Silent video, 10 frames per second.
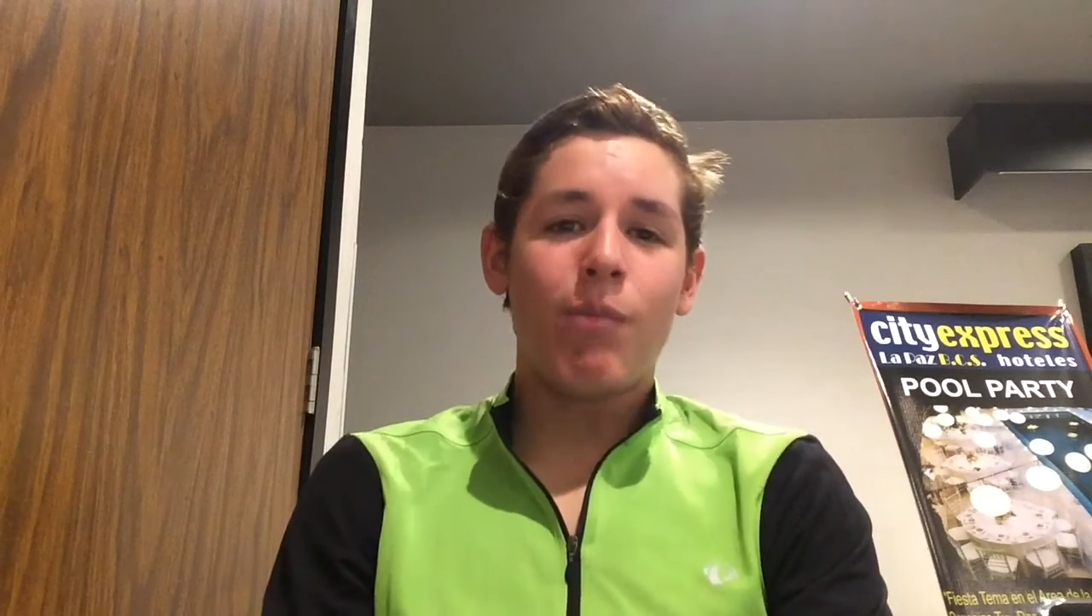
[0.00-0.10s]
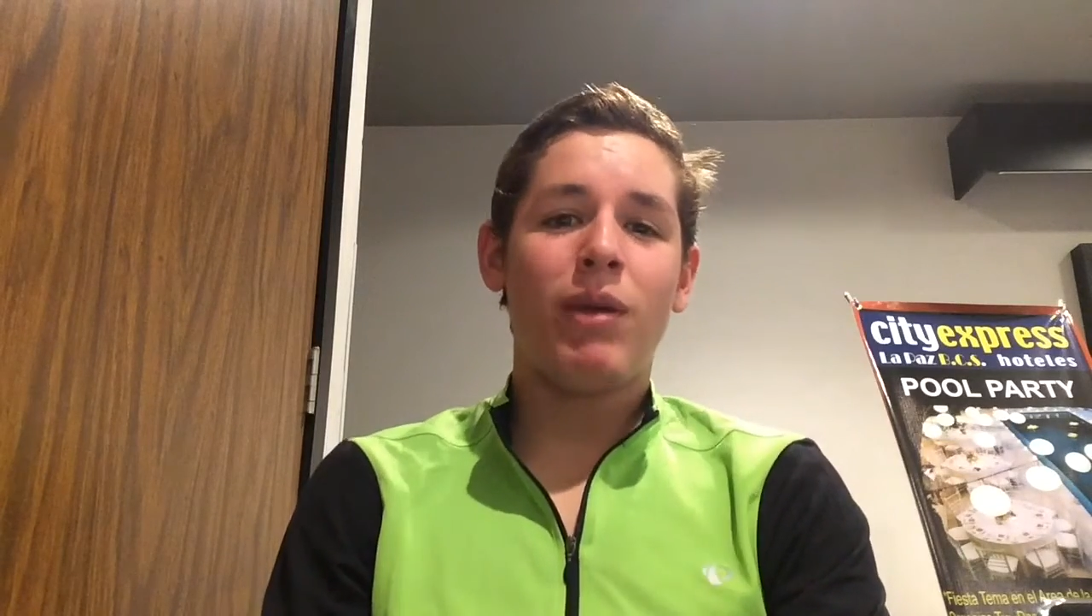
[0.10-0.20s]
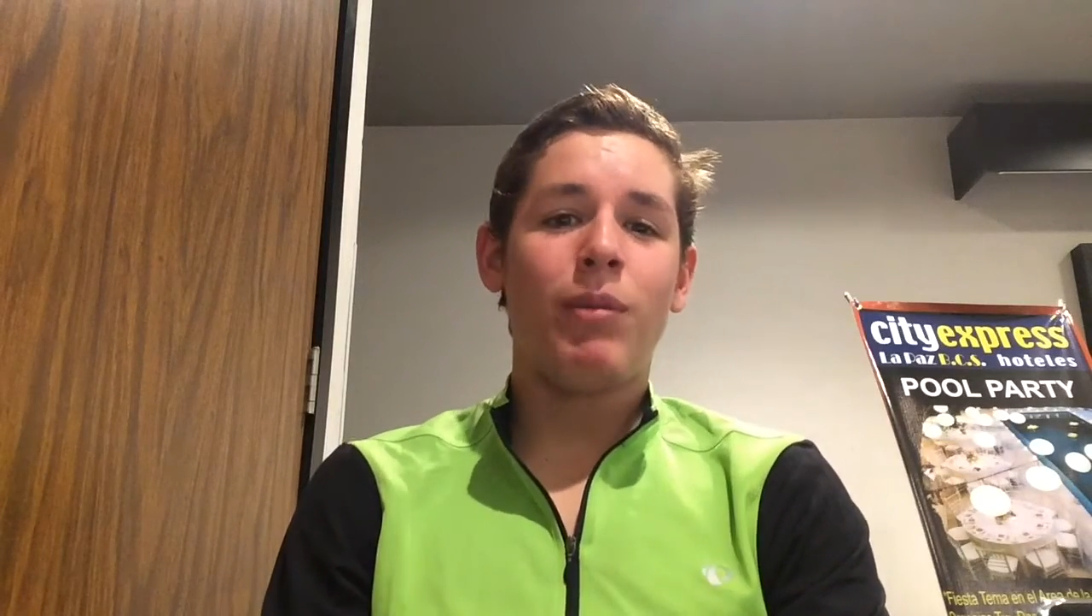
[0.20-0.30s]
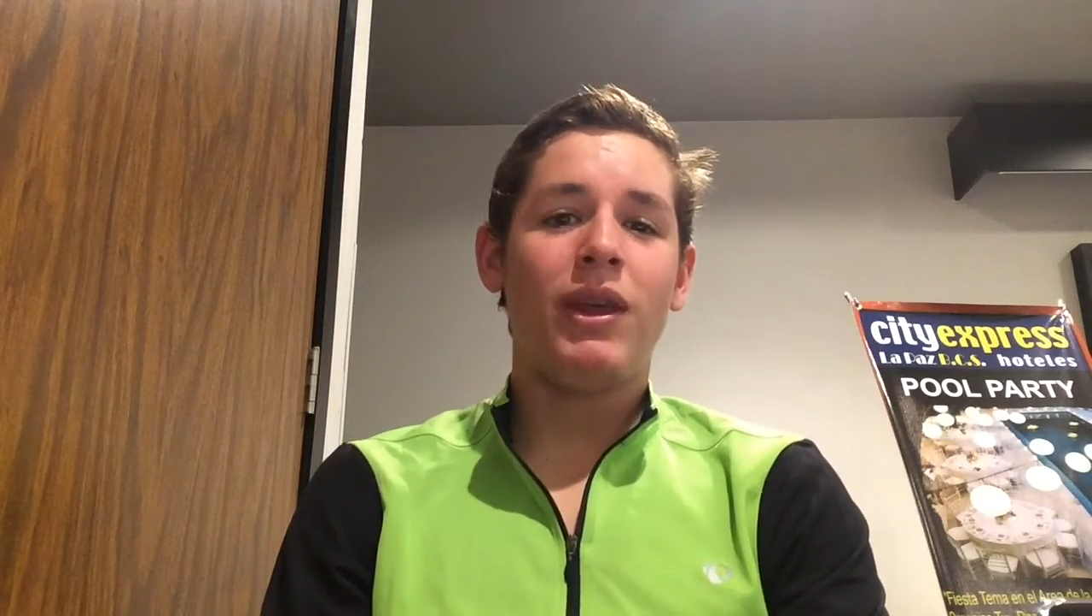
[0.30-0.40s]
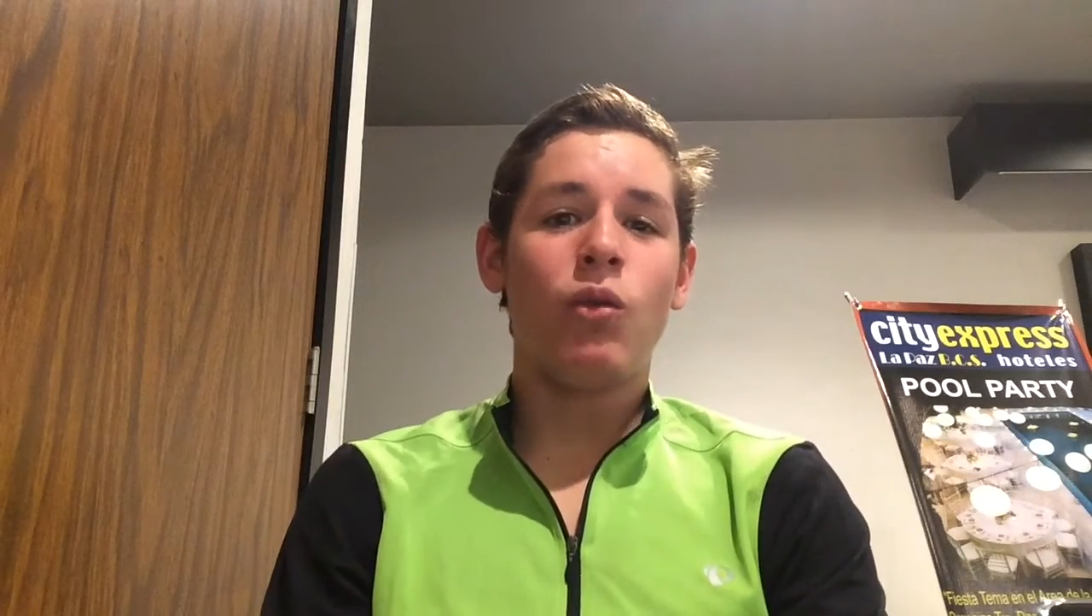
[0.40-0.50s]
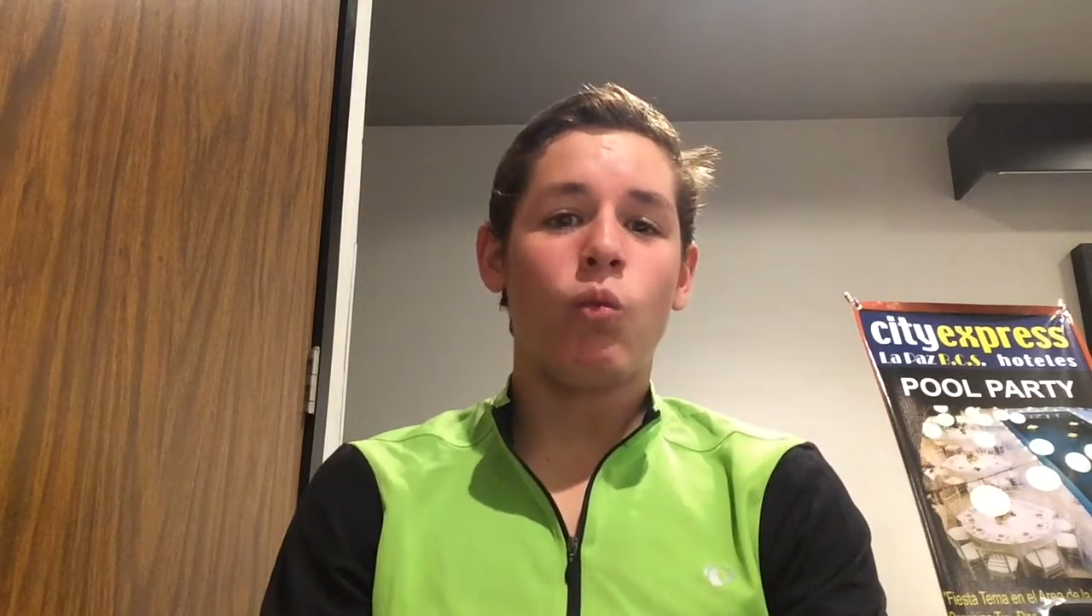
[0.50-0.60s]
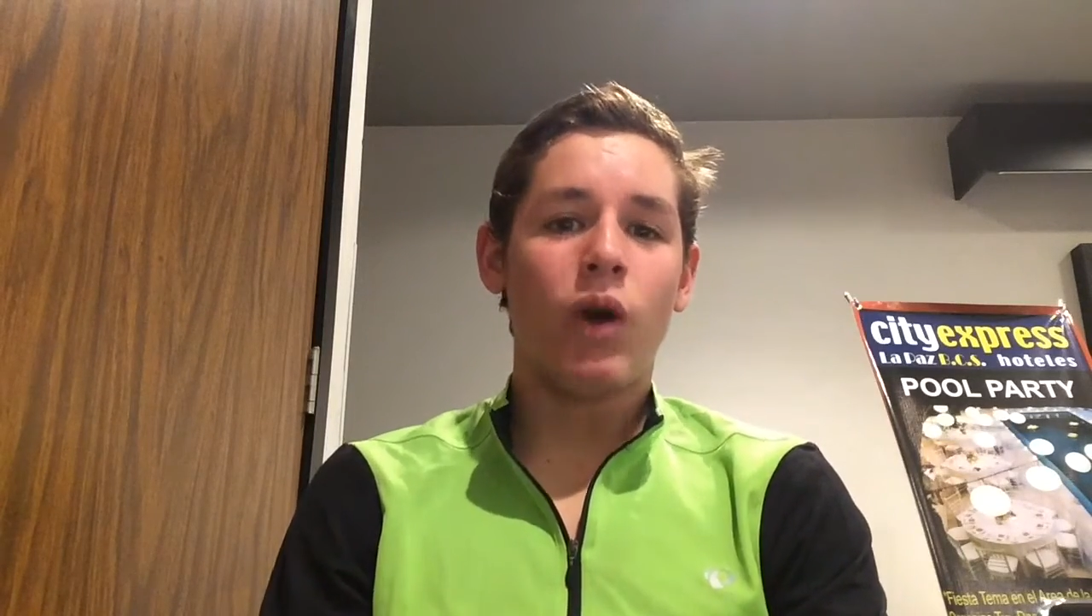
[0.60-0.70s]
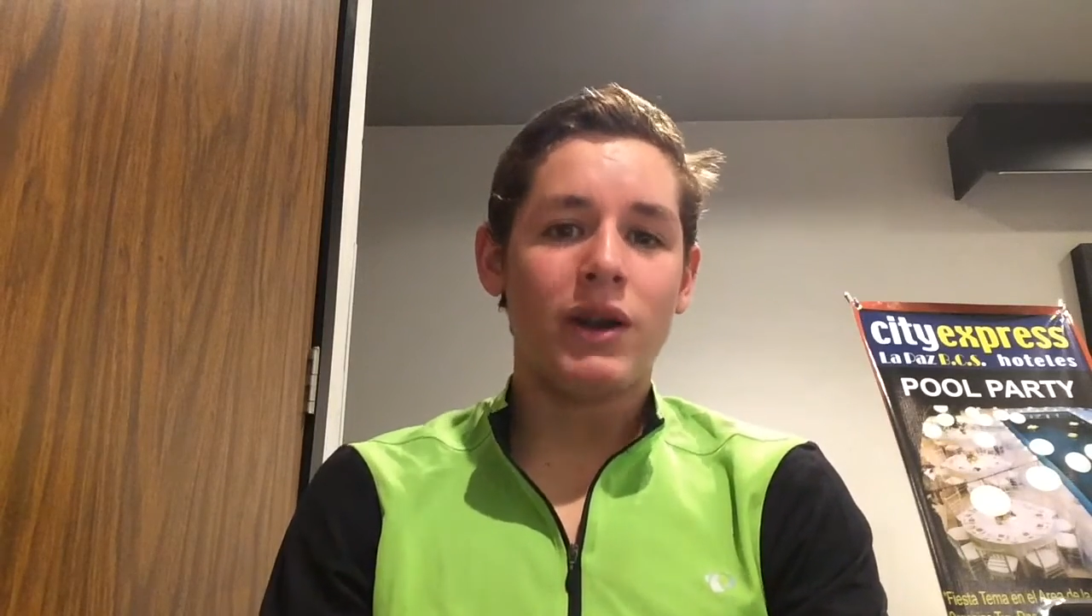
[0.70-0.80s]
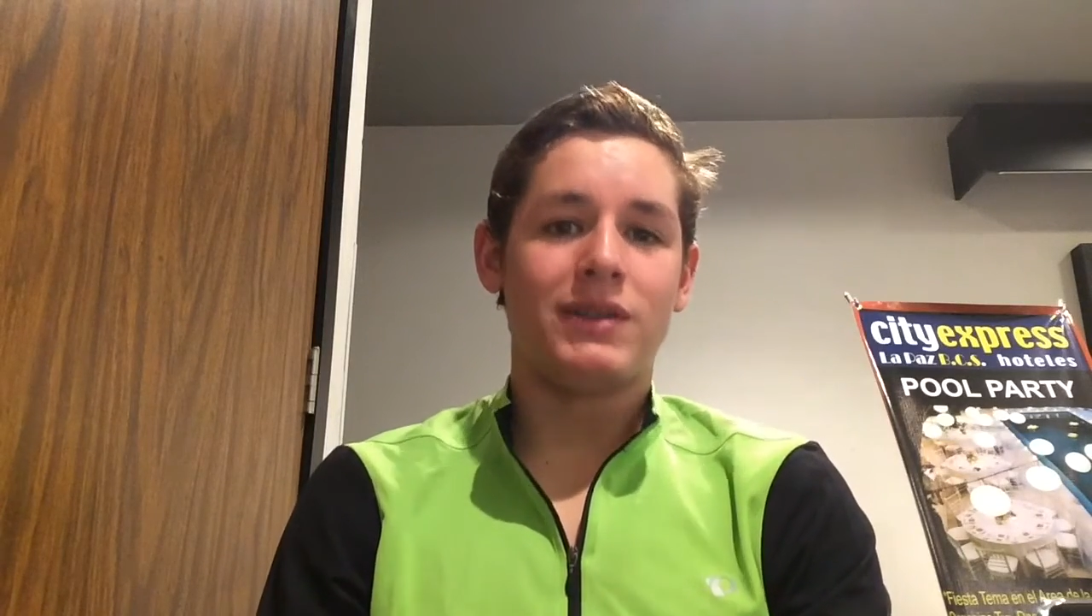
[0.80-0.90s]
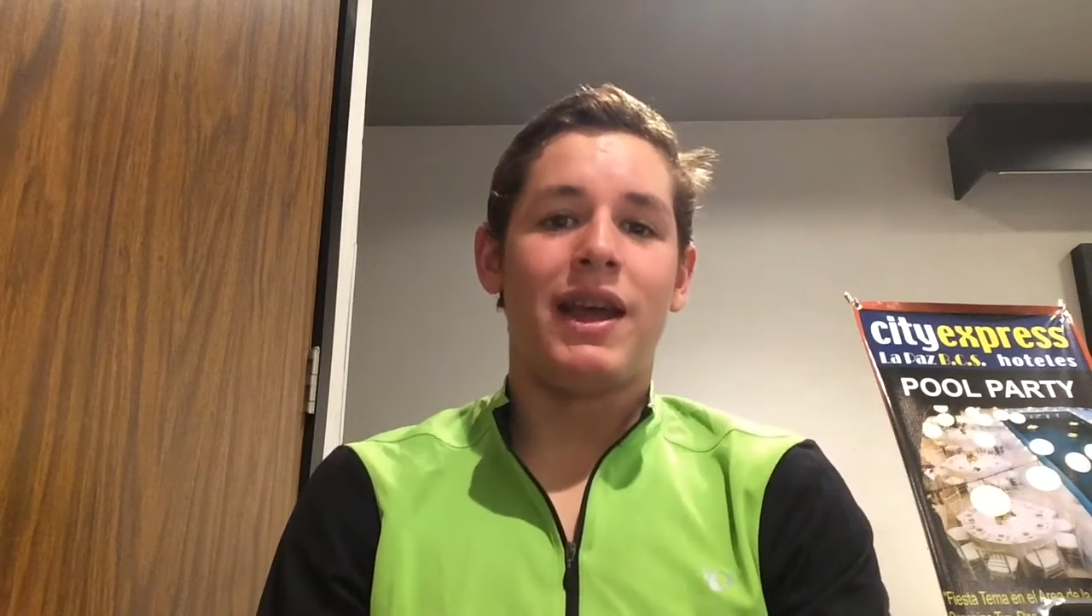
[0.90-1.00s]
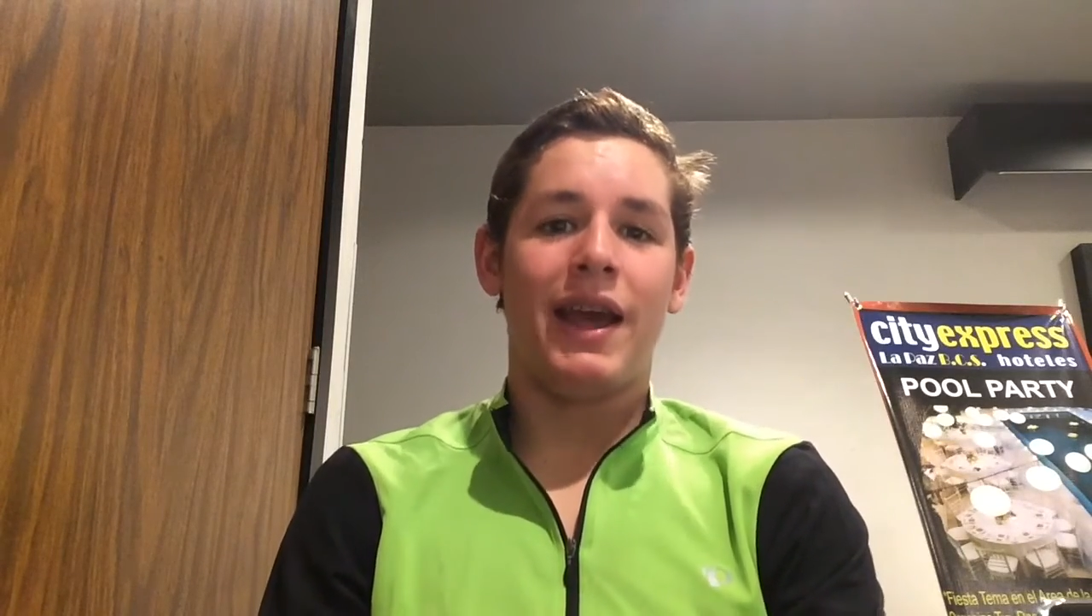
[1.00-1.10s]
maybe he was